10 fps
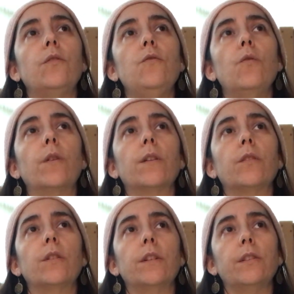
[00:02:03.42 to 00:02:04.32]
north
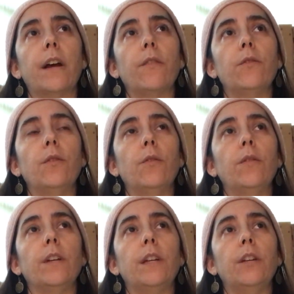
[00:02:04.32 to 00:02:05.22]
or south
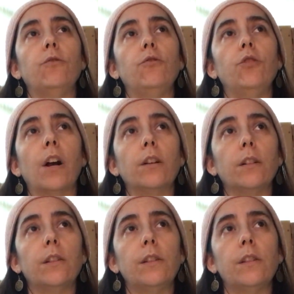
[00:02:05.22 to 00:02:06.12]
node
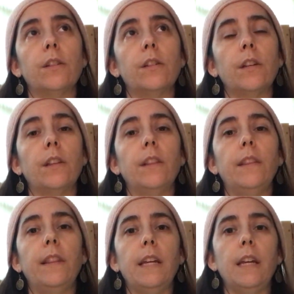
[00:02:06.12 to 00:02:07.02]
conjuncts
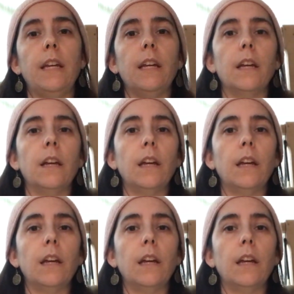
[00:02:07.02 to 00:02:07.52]
the